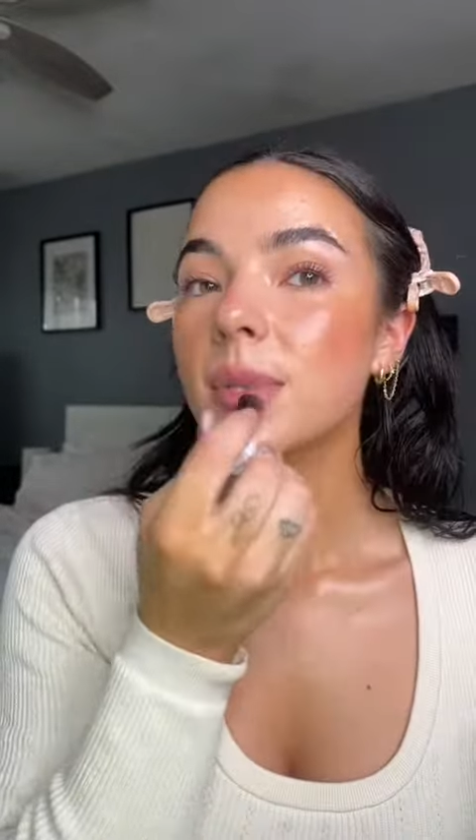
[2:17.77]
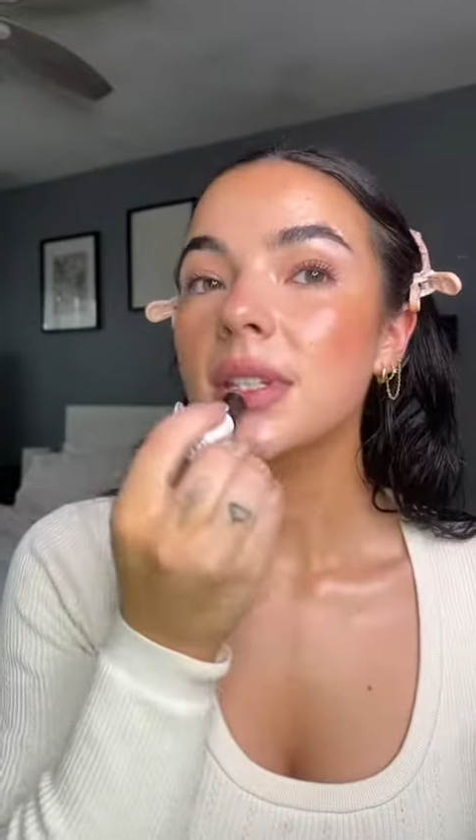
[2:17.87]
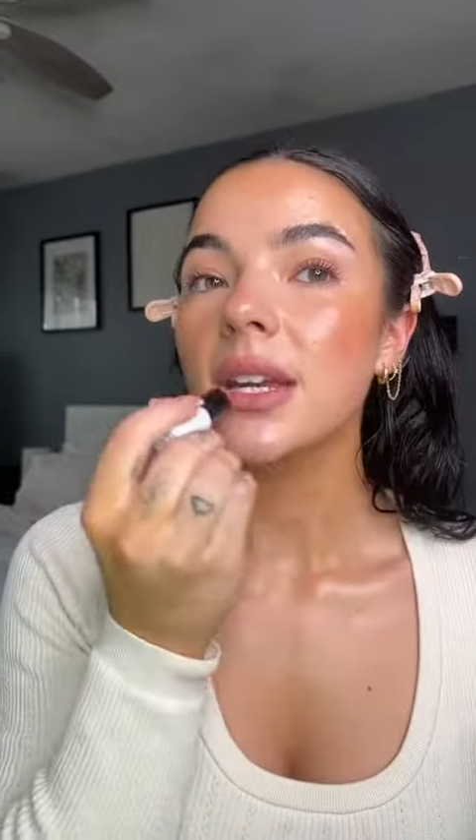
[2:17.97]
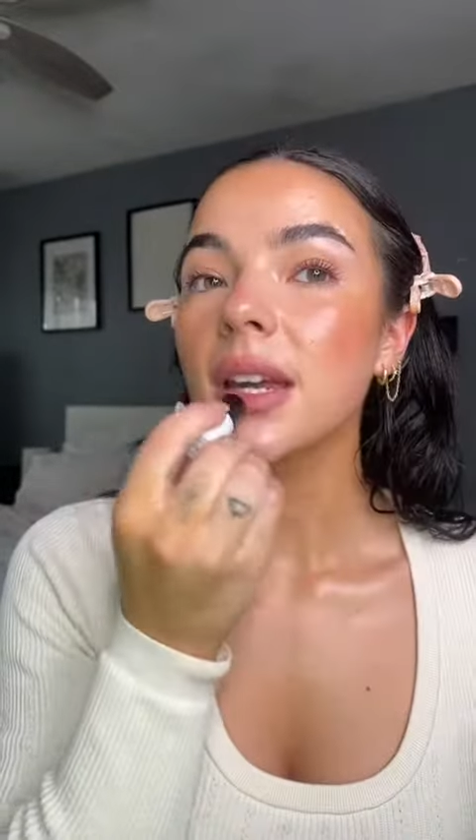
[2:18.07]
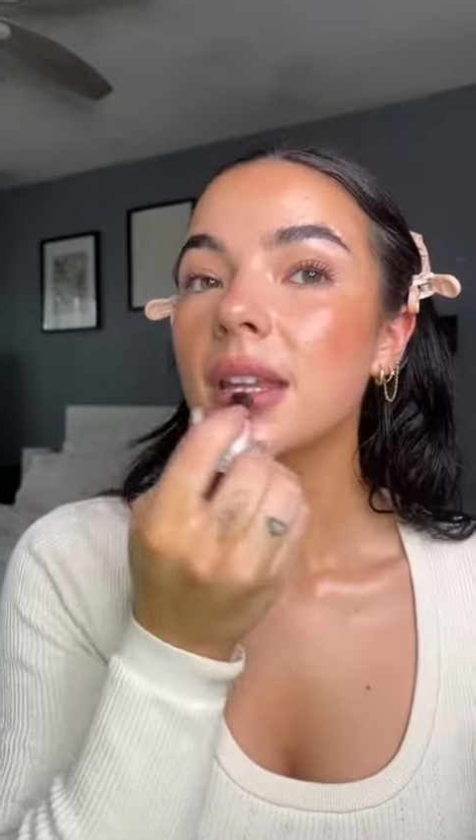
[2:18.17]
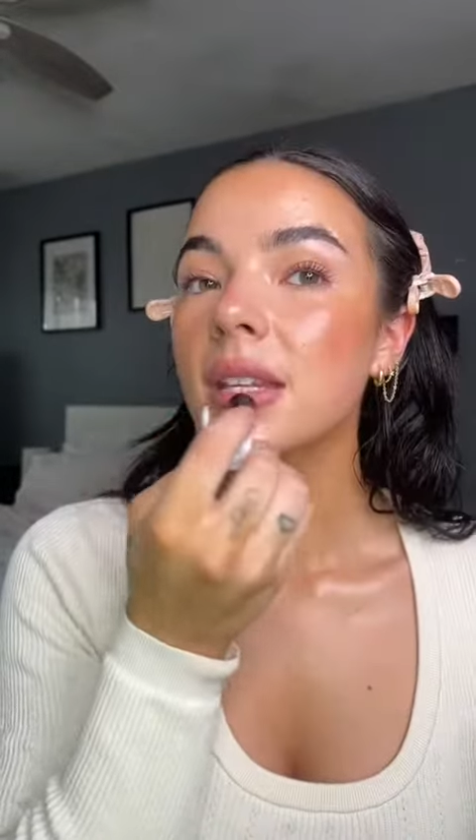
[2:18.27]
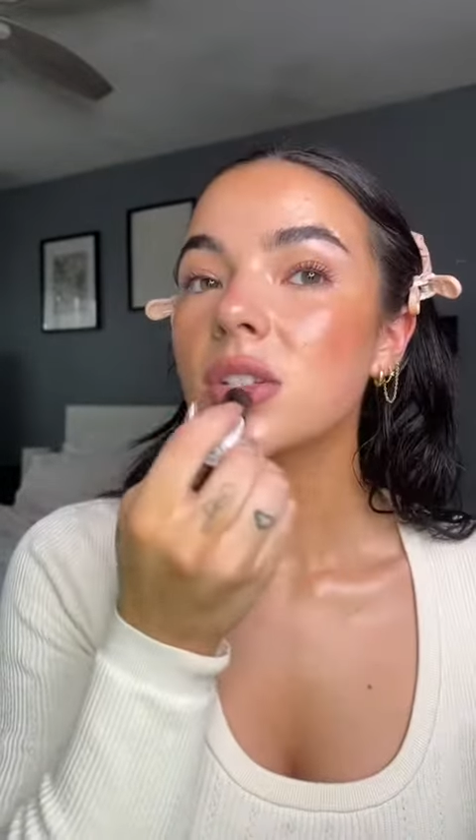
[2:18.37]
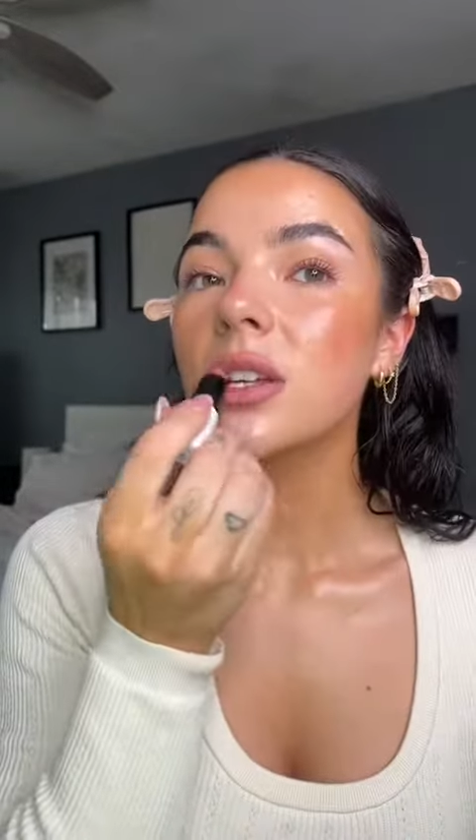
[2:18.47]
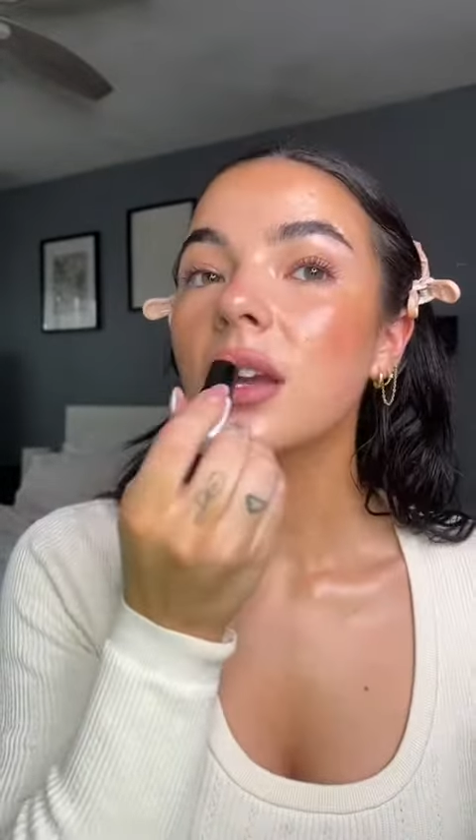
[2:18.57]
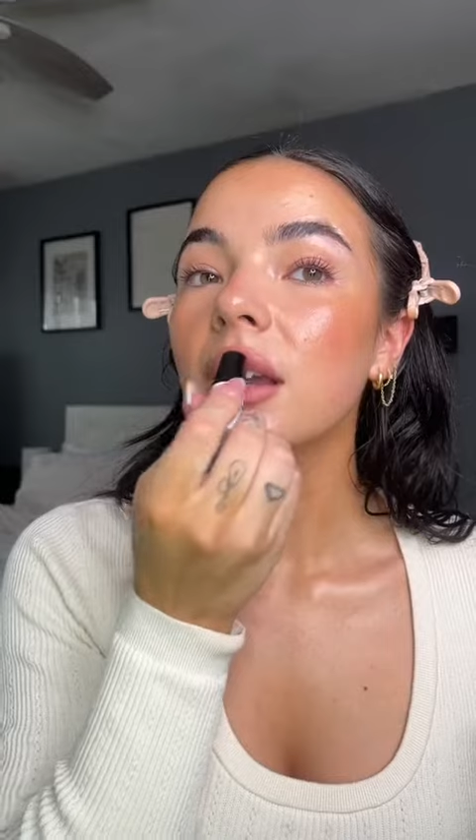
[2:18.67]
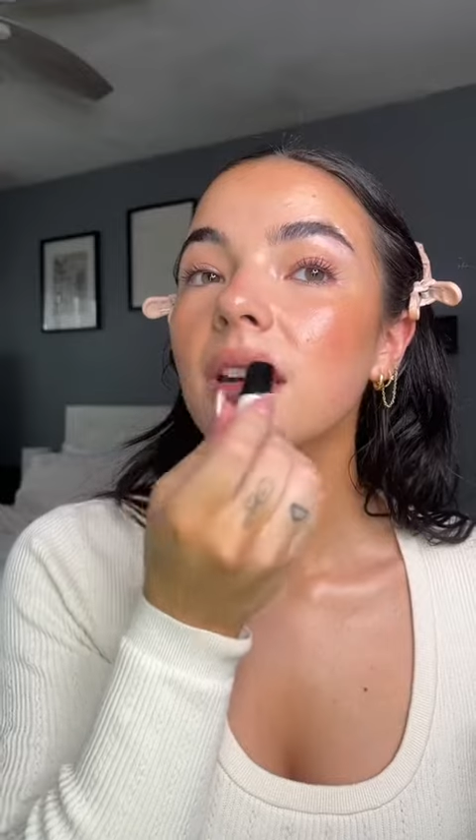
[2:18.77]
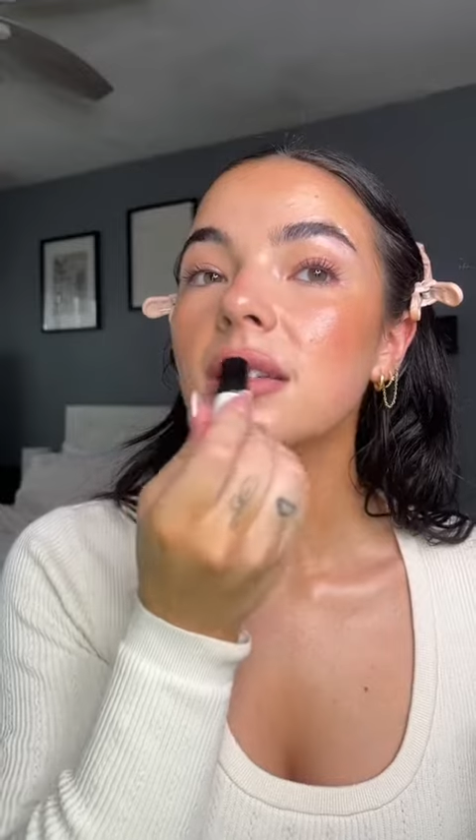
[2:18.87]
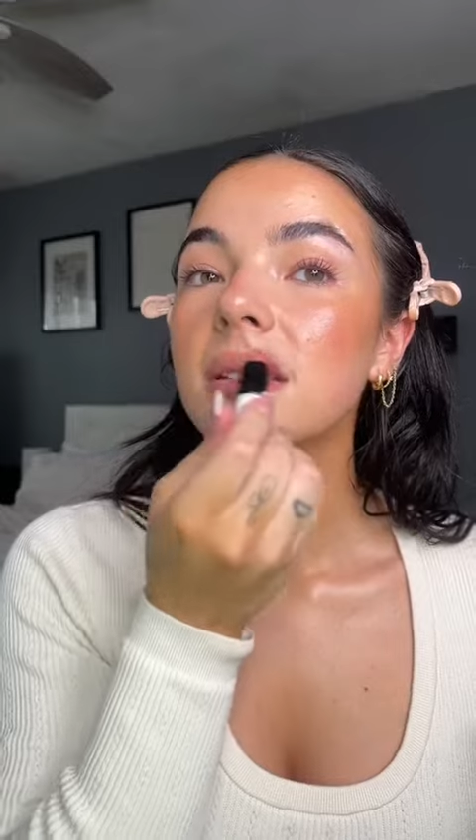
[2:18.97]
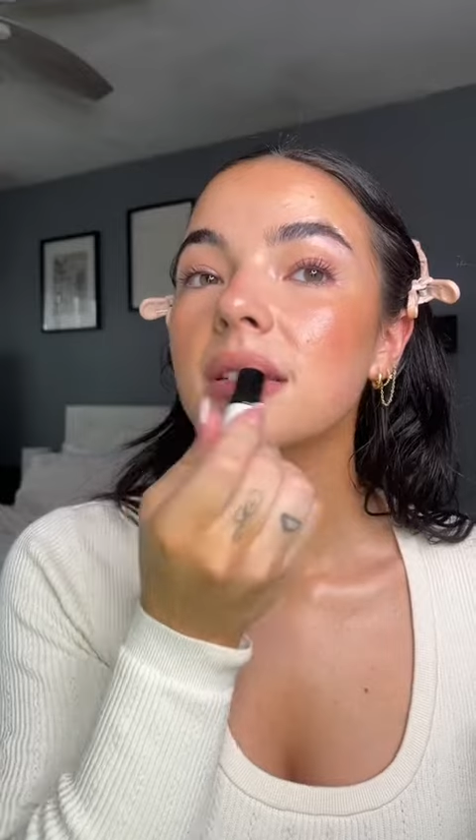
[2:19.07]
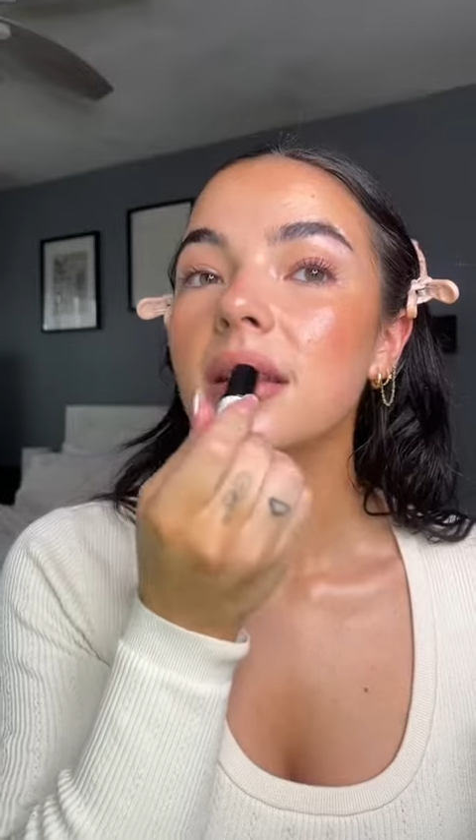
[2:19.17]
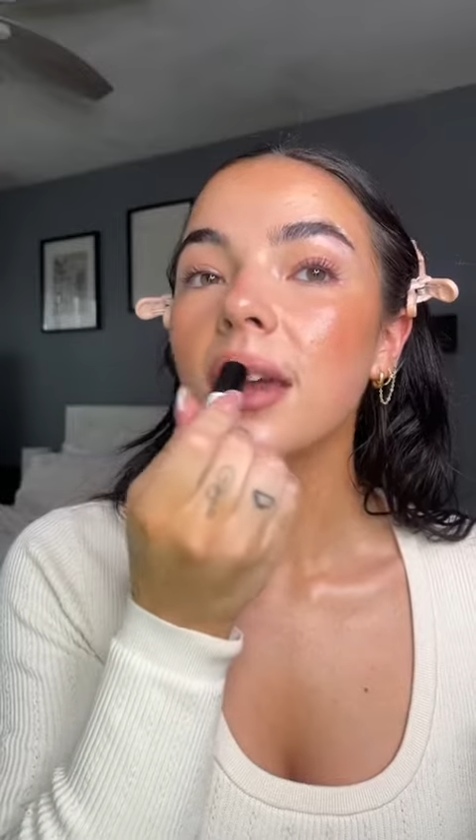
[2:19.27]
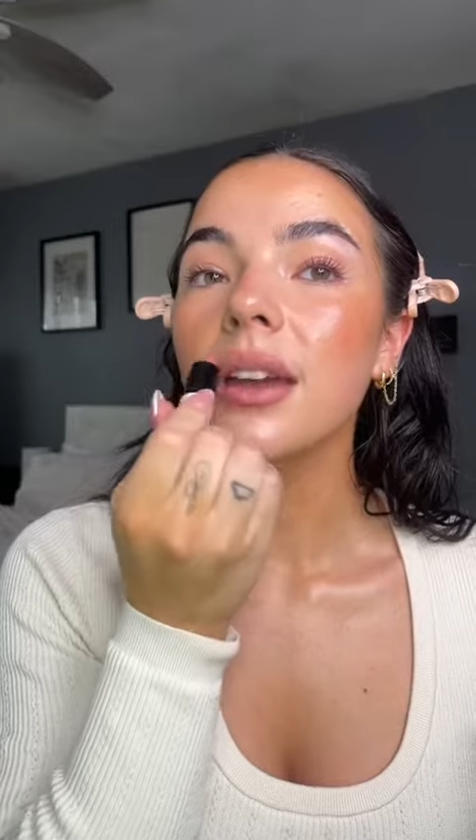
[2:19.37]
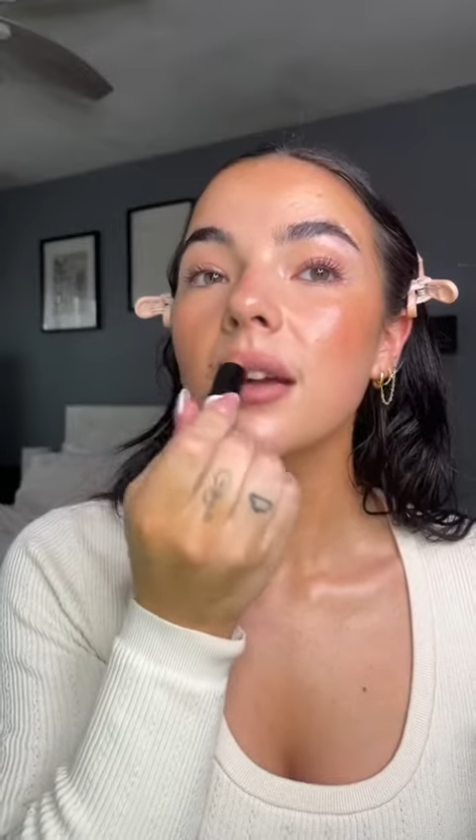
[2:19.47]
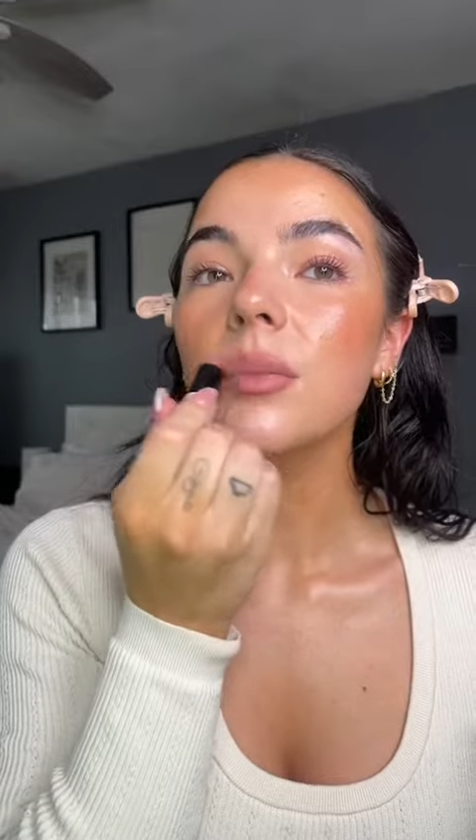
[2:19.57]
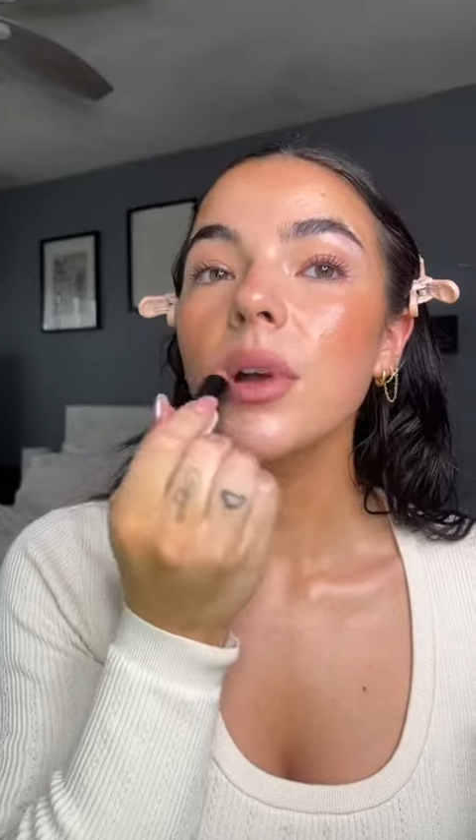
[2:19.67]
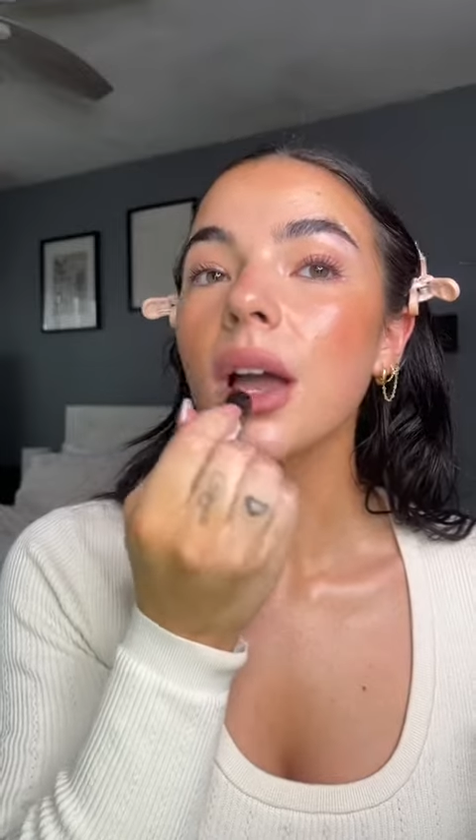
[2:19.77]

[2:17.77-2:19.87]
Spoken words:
Lipstick in the shade Sam.